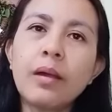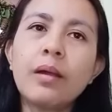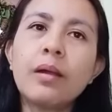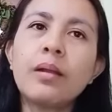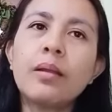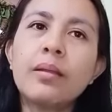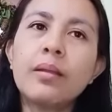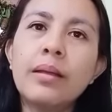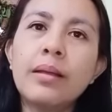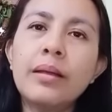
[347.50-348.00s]

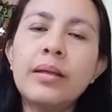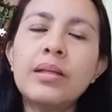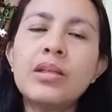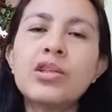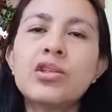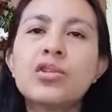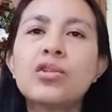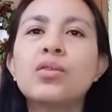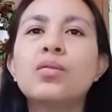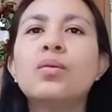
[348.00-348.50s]
the list
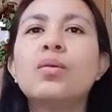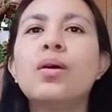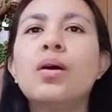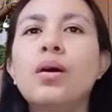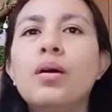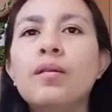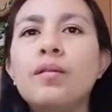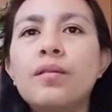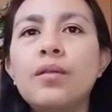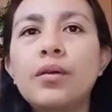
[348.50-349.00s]
of
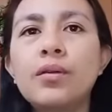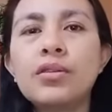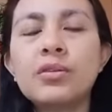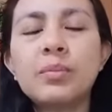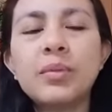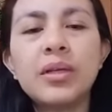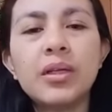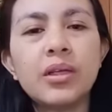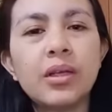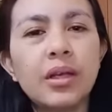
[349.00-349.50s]
those
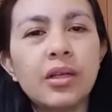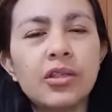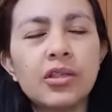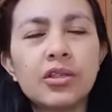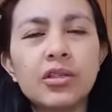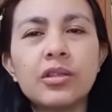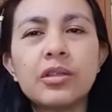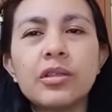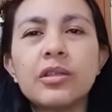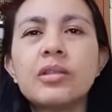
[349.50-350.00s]

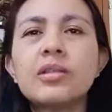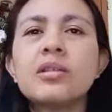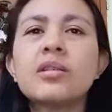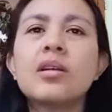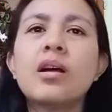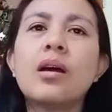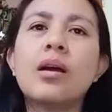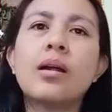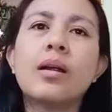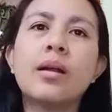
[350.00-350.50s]
medications
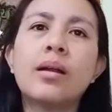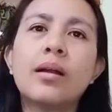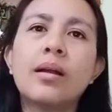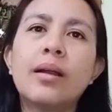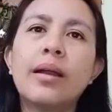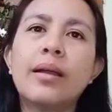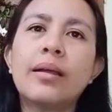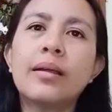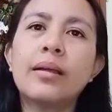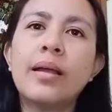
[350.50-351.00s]
are
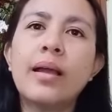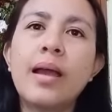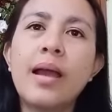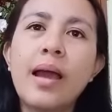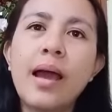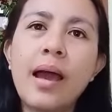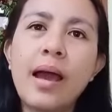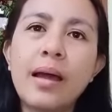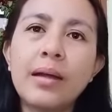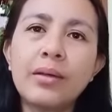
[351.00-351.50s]
like
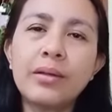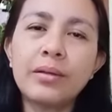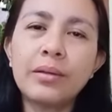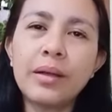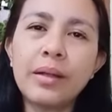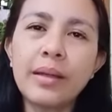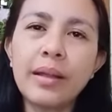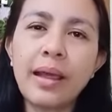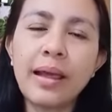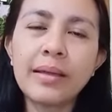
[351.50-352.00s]
Adderall
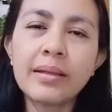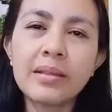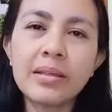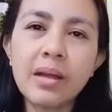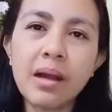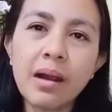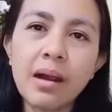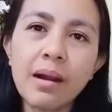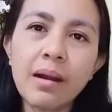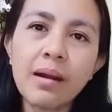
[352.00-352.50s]

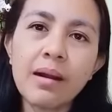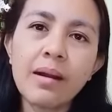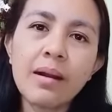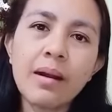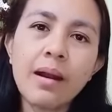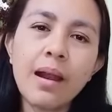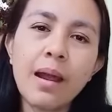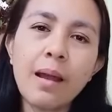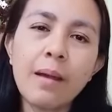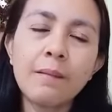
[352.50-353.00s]
XR,
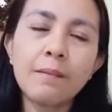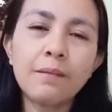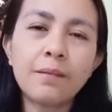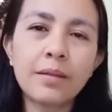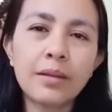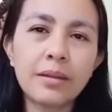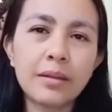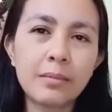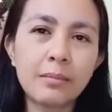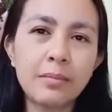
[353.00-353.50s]

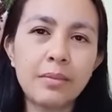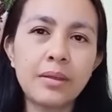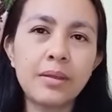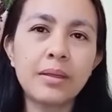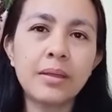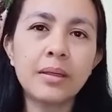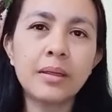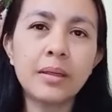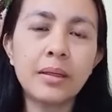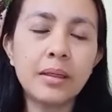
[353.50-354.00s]
amphetamine,
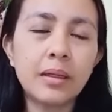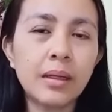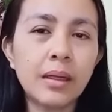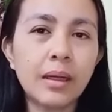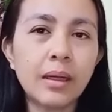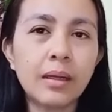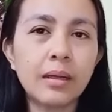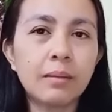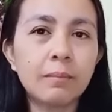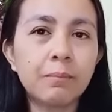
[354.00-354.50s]

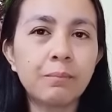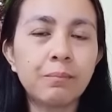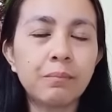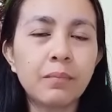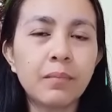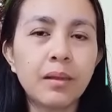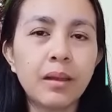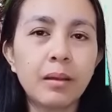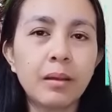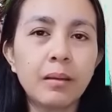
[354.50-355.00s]

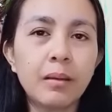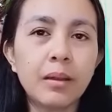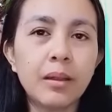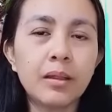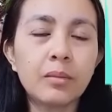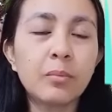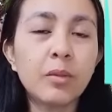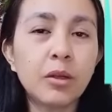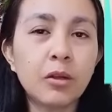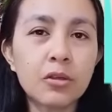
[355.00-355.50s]
it
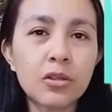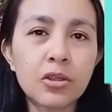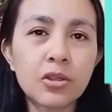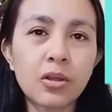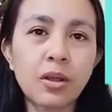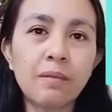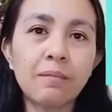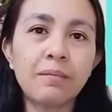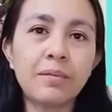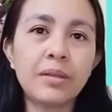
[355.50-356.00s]
belongs to
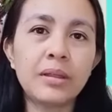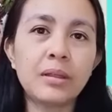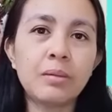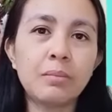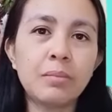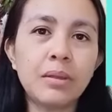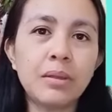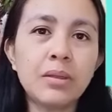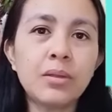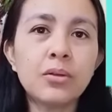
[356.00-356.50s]

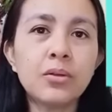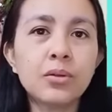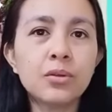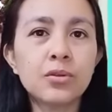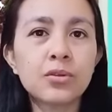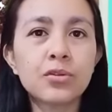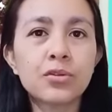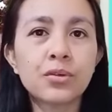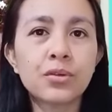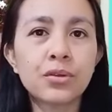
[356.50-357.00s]
amphetamine,
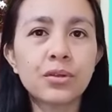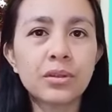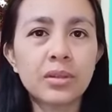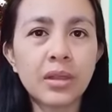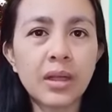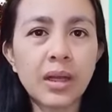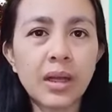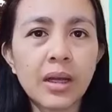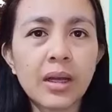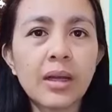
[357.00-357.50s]

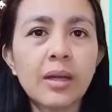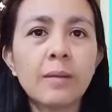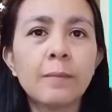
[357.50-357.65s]
Concerta,